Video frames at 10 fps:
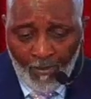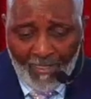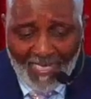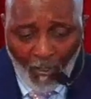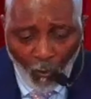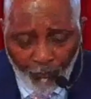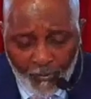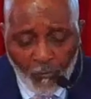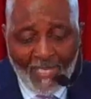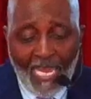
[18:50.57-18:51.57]
And I hope
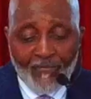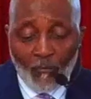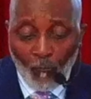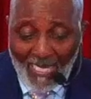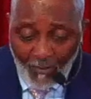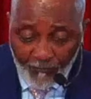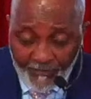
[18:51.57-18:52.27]
you gather around